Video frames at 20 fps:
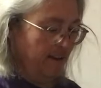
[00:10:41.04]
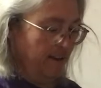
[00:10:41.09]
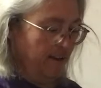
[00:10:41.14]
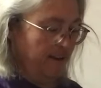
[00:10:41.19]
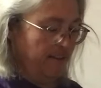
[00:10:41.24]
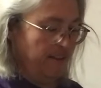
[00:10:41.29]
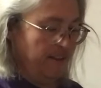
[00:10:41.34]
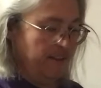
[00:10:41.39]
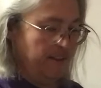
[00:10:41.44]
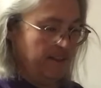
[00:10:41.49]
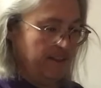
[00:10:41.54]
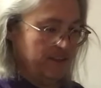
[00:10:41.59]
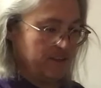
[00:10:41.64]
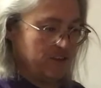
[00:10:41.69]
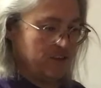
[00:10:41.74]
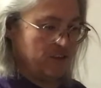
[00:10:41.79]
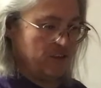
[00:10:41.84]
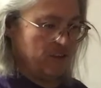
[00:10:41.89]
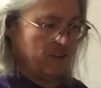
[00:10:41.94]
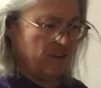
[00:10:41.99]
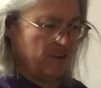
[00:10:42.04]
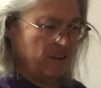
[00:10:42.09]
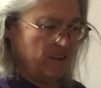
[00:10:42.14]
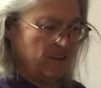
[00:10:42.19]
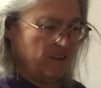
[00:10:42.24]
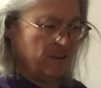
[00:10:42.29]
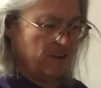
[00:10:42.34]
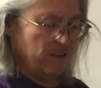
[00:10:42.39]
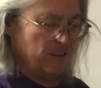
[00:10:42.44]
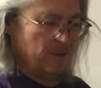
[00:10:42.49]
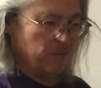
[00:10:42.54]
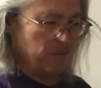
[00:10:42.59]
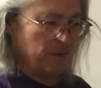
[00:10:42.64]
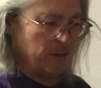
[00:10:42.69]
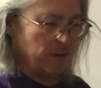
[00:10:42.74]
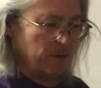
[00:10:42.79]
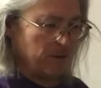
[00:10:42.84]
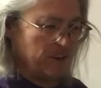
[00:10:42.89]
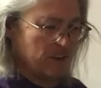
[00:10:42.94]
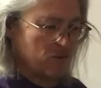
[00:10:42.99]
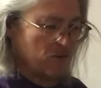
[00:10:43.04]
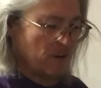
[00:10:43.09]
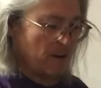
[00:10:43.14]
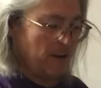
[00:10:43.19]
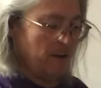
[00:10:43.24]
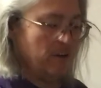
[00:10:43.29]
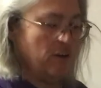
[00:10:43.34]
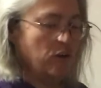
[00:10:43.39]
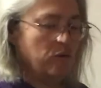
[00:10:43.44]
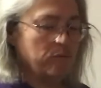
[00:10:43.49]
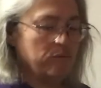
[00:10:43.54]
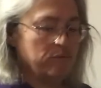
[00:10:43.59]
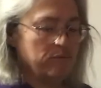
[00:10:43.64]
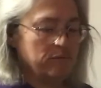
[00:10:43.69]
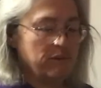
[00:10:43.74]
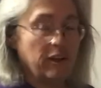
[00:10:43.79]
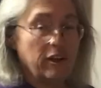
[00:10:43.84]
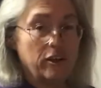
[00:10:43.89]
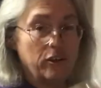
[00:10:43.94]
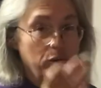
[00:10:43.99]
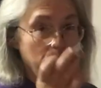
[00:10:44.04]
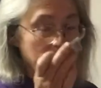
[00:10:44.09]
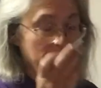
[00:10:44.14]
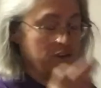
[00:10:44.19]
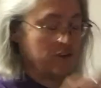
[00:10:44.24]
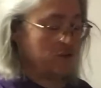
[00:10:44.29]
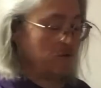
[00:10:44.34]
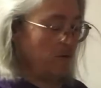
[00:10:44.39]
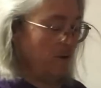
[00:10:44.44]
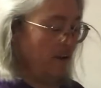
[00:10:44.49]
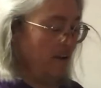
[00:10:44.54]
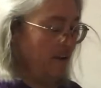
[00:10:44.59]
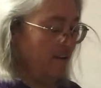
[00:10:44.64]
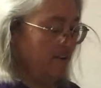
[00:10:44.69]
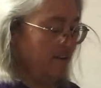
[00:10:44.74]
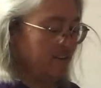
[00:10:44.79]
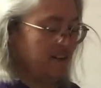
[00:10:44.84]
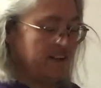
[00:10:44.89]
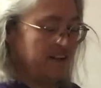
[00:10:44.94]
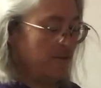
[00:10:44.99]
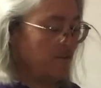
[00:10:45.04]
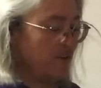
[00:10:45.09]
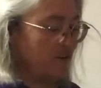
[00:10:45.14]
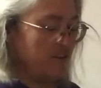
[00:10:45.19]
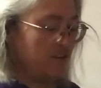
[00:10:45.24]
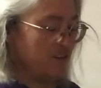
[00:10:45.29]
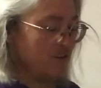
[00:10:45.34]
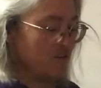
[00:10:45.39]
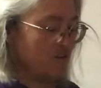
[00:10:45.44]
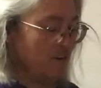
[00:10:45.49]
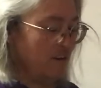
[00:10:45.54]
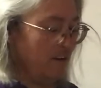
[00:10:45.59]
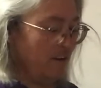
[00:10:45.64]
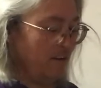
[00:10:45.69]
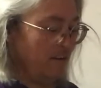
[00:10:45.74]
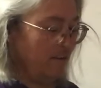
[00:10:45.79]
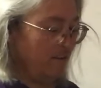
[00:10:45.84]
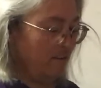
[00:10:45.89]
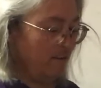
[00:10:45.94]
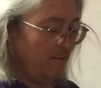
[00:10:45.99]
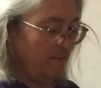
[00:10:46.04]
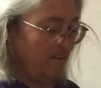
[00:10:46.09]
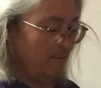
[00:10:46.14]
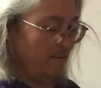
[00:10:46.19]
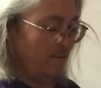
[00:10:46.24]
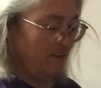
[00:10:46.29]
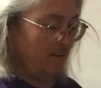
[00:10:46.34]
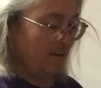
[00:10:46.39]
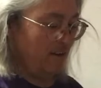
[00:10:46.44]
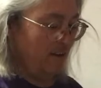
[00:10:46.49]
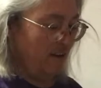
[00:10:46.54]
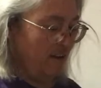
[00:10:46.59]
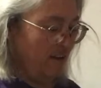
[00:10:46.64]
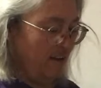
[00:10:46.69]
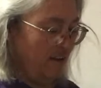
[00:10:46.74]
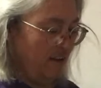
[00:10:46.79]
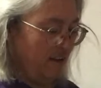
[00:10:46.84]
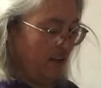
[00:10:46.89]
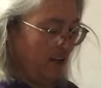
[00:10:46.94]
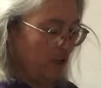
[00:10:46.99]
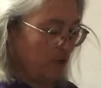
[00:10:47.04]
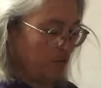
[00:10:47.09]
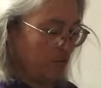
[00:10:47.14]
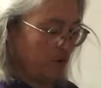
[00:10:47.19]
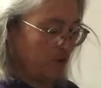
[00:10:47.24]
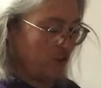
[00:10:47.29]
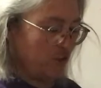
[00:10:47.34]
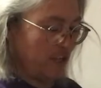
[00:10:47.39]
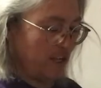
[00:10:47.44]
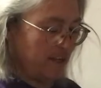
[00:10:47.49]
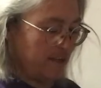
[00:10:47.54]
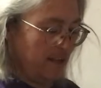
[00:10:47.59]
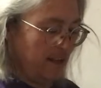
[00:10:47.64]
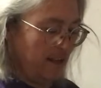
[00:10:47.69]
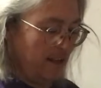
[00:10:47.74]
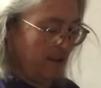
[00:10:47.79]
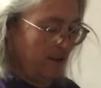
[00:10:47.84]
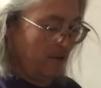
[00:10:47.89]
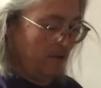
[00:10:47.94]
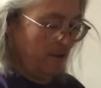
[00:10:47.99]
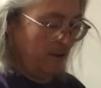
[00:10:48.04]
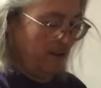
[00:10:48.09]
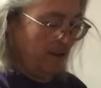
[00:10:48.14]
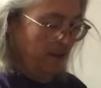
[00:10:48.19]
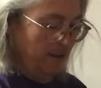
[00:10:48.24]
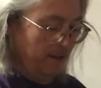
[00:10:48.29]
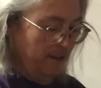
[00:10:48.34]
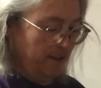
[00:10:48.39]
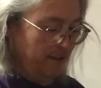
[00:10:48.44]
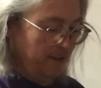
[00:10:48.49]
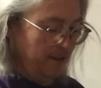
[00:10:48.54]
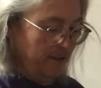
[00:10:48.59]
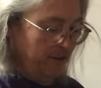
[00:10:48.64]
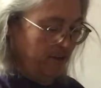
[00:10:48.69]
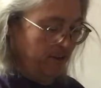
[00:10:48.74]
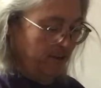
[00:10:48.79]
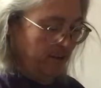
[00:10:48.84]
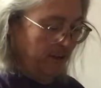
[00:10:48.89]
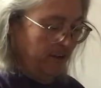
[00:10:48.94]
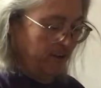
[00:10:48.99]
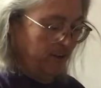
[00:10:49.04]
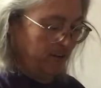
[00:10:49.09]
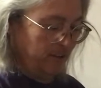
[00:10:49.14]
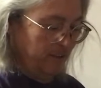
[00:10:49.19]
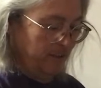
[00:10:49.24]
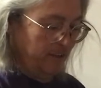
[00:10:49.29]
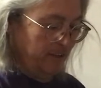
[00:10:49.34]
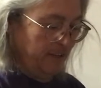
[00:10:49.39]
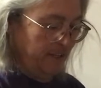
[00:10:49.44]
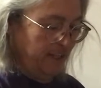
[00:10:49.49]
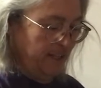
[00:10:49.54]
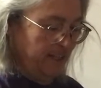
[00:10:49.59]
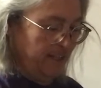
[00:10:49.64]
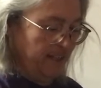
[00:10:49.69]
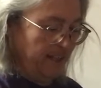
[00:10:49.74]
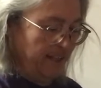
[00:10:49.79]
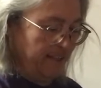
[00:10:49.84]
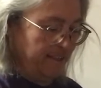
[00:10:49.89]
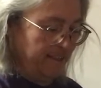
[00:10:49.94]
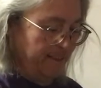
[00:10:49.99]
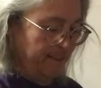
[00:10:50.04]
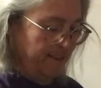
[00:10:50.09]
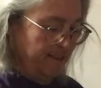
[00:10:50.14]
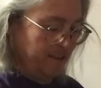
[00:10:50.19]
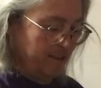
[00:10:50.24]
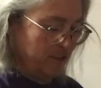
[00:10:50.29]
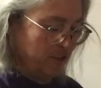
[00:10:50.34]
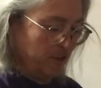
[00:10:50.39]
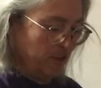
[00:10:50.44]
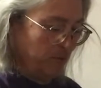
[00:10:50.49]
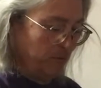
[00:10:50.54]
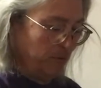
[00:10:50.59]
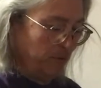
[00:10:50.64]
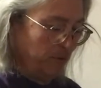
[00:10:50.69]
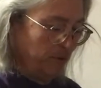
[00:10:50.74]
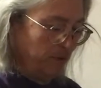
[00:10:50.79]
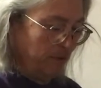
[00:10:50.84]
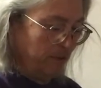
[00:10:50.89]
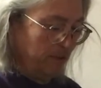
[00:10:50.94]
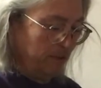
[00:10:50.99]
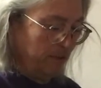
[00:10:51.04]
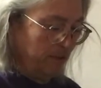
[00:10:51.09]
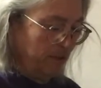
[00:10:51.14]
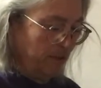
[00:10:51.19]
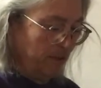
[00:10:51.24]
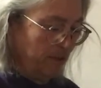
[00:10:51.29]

And then this, am I doing this right? Nope, gotta do it this way. See, I never do this right. Gotta push that down, and then you take your little key like this and you pull it